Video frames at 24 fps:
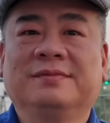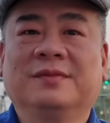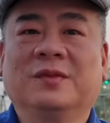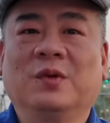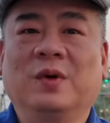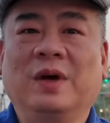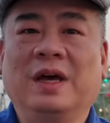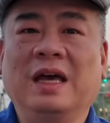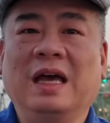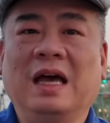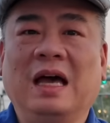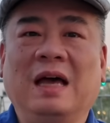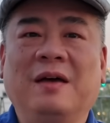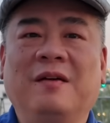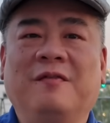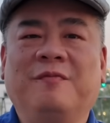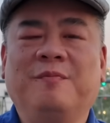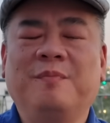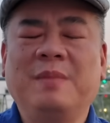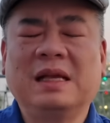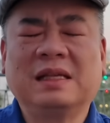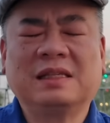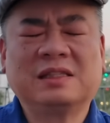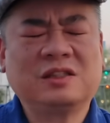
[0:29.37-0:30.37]
Right, I've
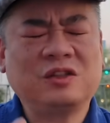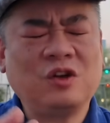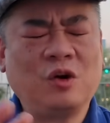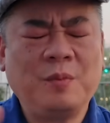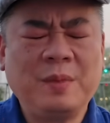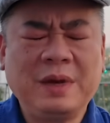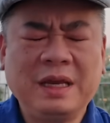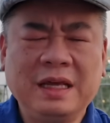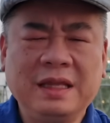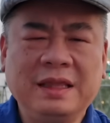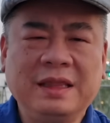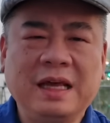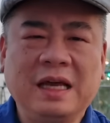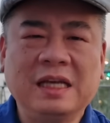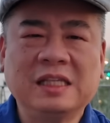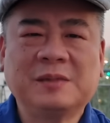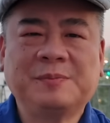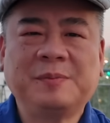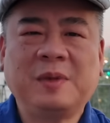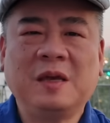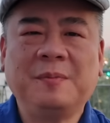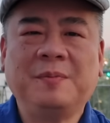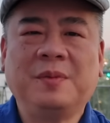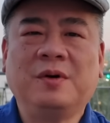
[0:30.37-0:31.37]
met so many nice
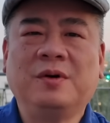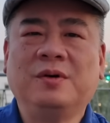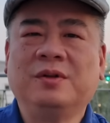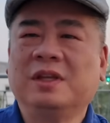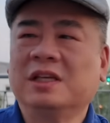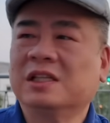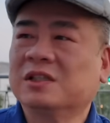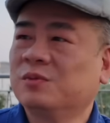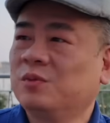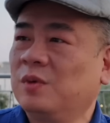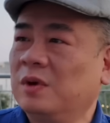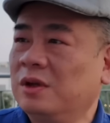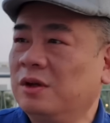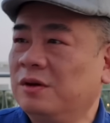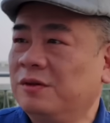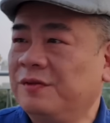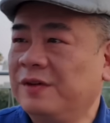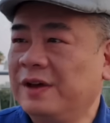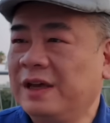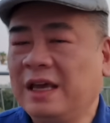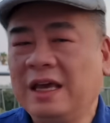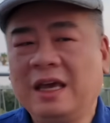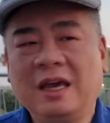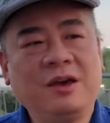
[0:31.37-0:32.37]
people. There's one
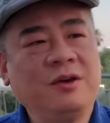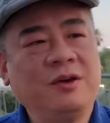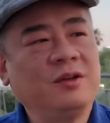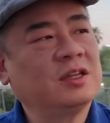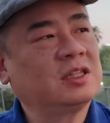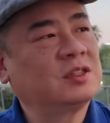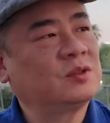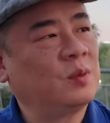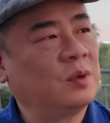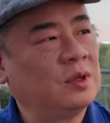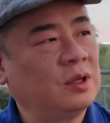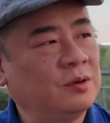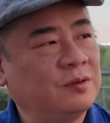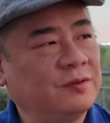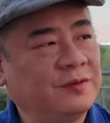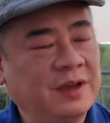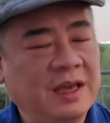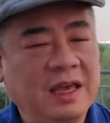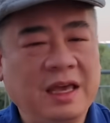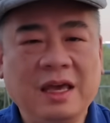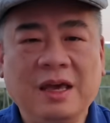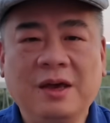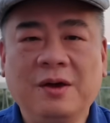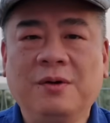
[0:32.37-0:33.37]
over here, there's one over
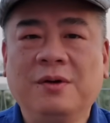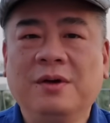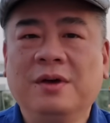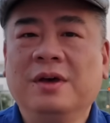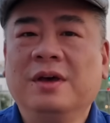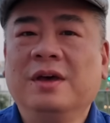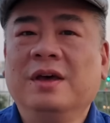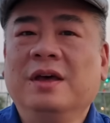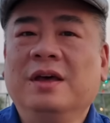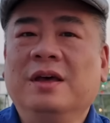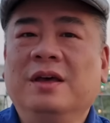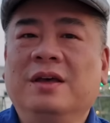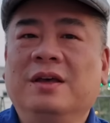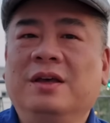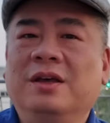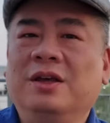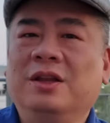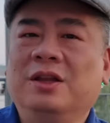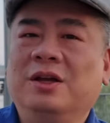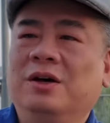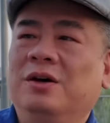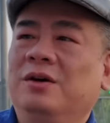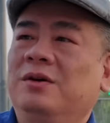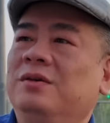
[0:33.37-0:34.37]
here. You
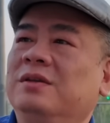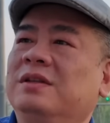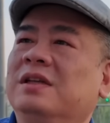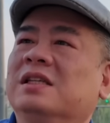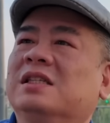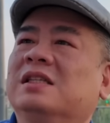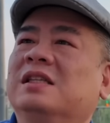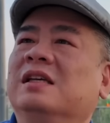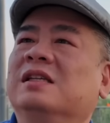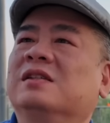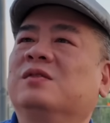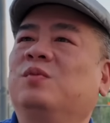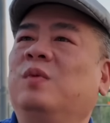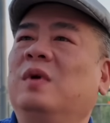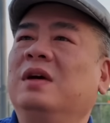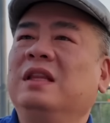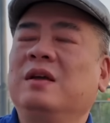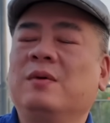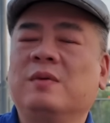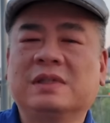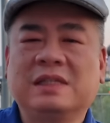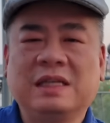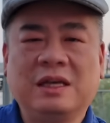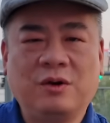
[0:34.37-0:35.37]
know, there's this one
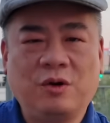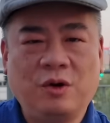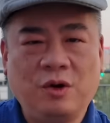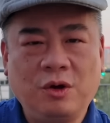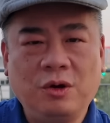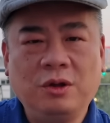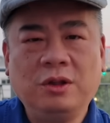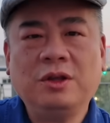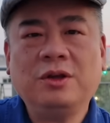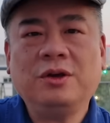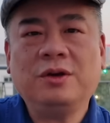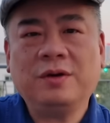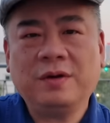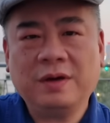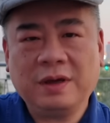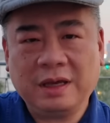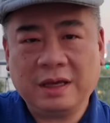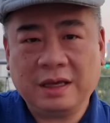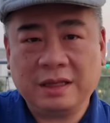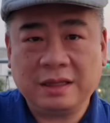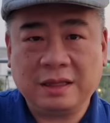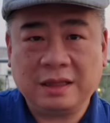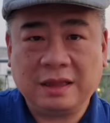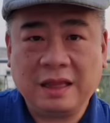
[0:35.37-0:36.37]
that was here earlier
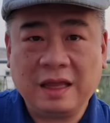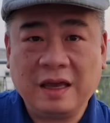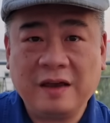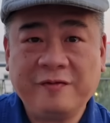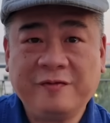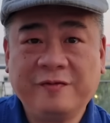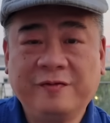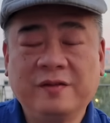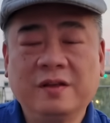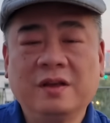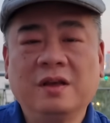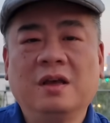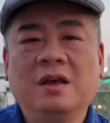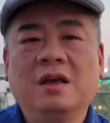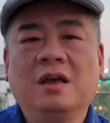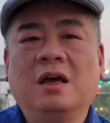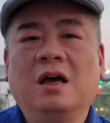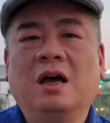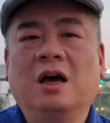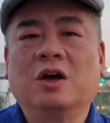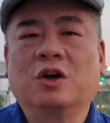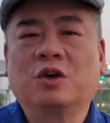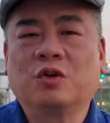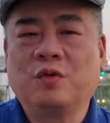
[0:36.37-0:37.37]
and it left.
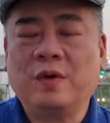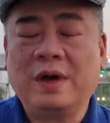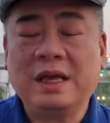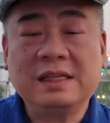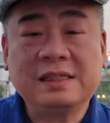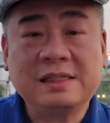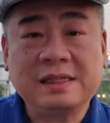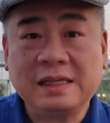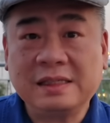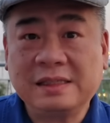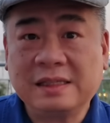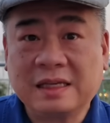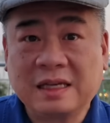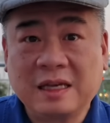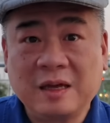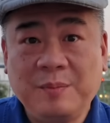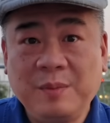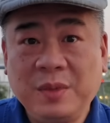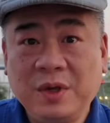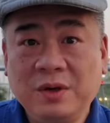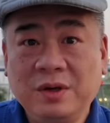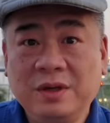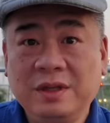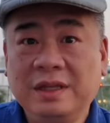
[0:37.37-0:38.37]
A great sense of
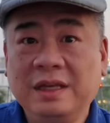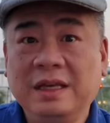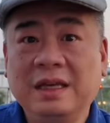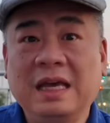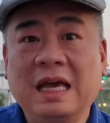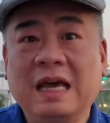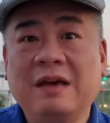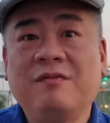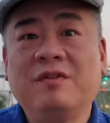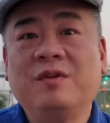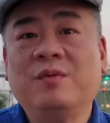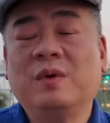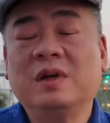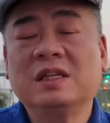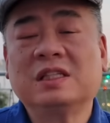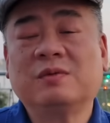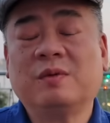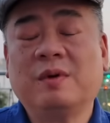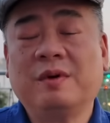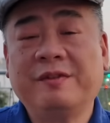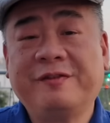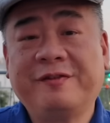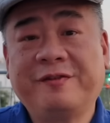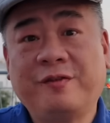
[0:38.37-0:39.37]
community. Everyone's
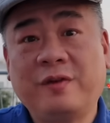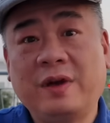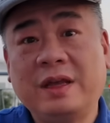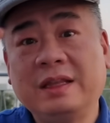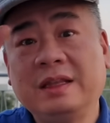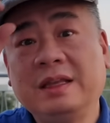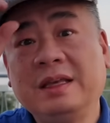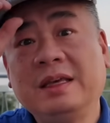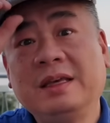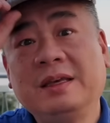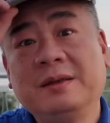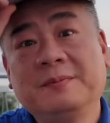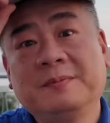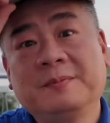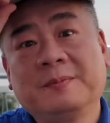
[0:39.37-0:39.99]
very friendly,